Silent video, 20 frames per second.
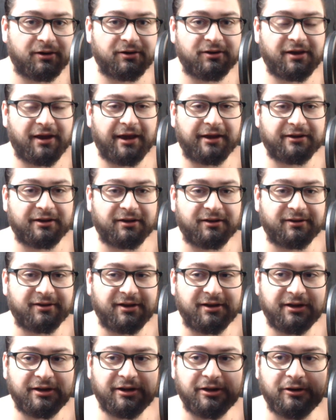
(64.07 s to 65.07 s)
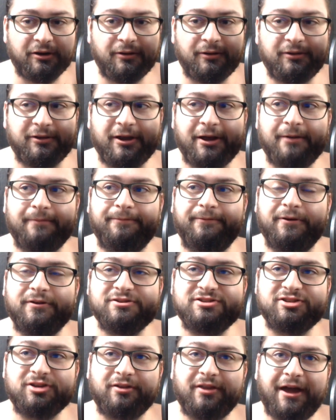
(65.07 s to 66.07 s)
and cleaning it all up
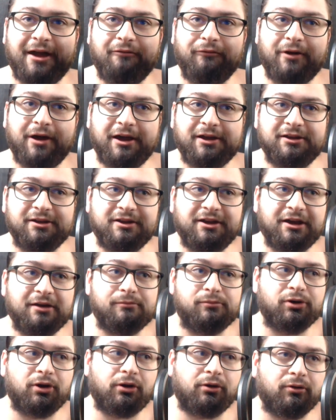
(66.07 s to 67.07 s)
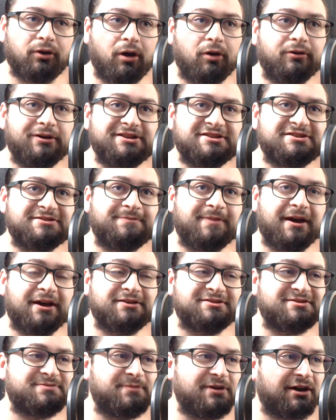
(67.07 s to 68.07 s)
so that way I can get more growing
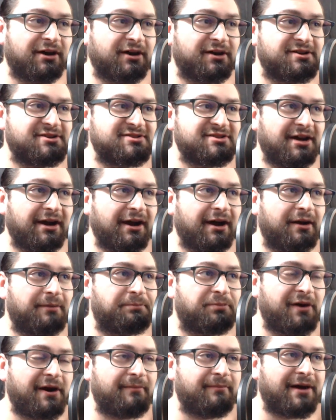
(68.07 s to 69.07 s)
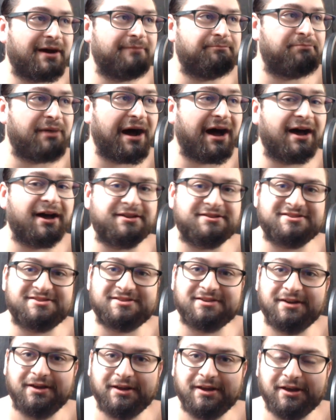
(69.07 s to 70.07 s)
space, because I got to bring my pots
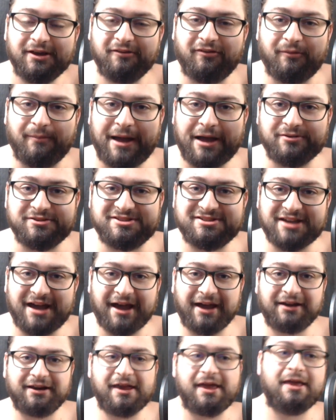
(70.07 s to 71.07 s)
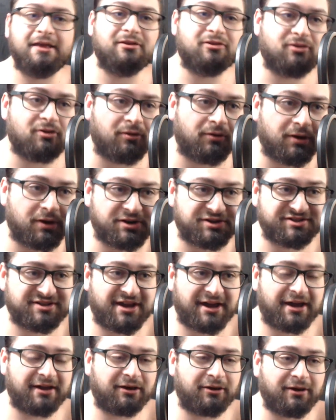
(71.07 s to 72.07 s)
from outside indoors. I
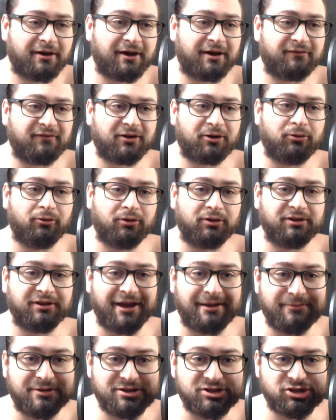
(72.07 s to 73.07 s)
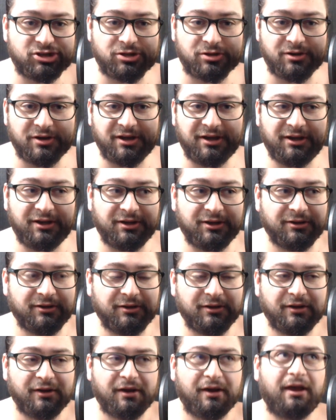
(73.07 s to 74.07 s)
have a cool lemon tree,
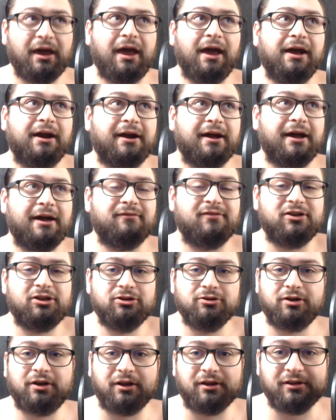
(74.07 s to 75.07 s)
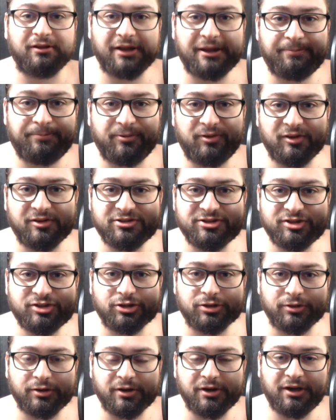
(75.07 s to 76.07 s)
and I have a eucalyptus
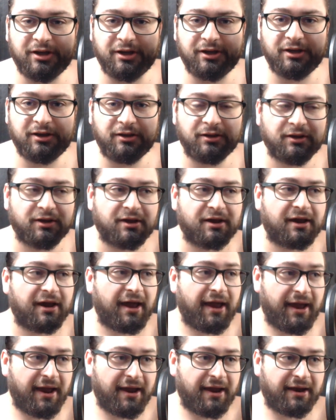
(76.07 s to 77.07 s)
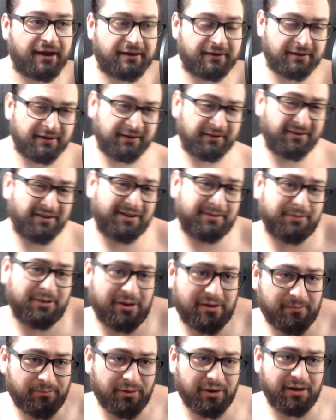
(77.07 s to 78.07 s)
tree, and I think I'm going
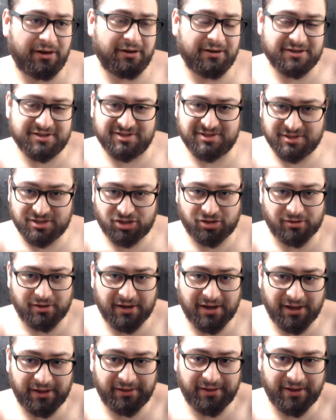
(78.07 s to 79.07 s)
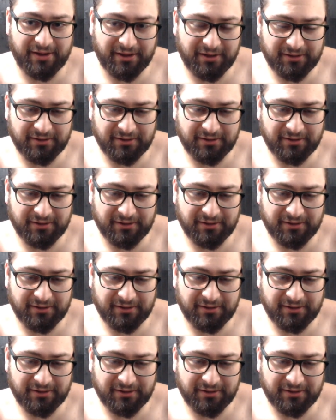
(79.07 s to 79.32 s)
to bring in the citronella,